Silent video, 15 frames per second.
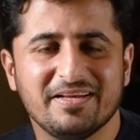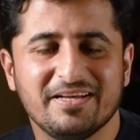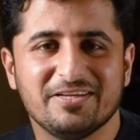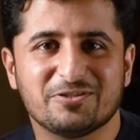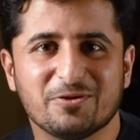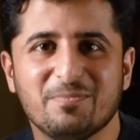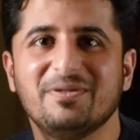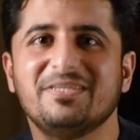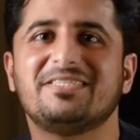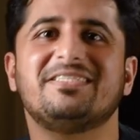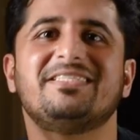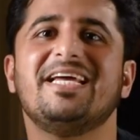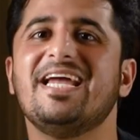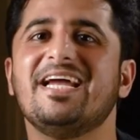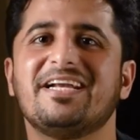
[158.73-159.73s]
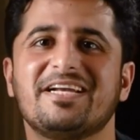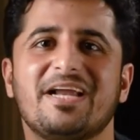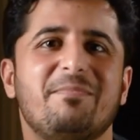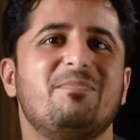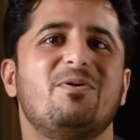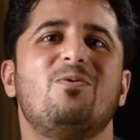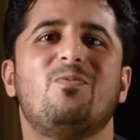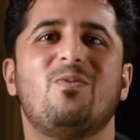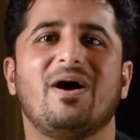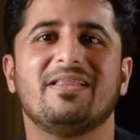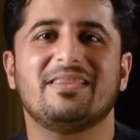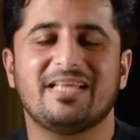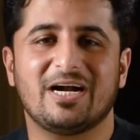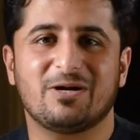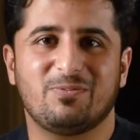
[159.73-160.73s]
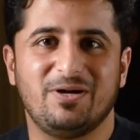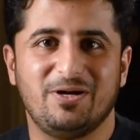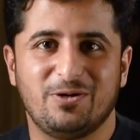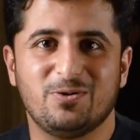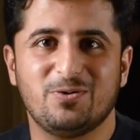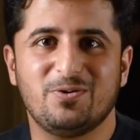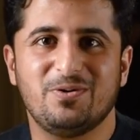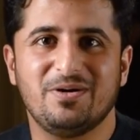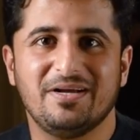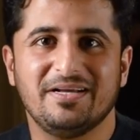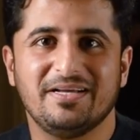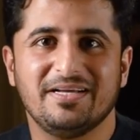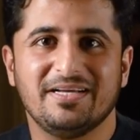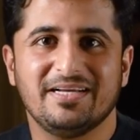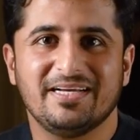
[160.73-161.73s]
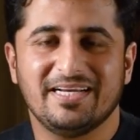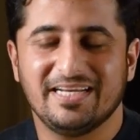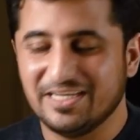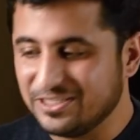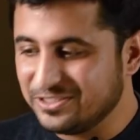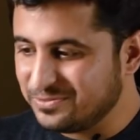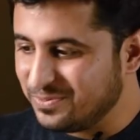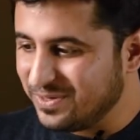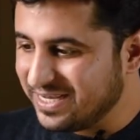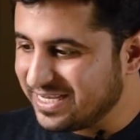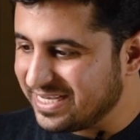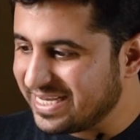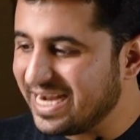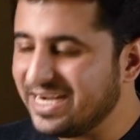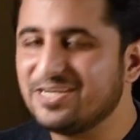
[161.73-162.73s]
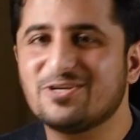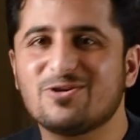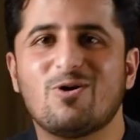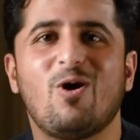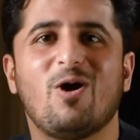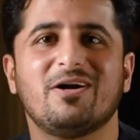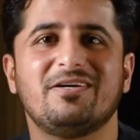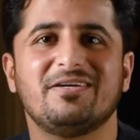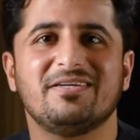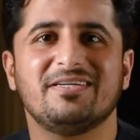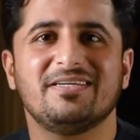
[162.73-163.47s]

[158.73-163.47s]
So mistake number one that we do is we get caught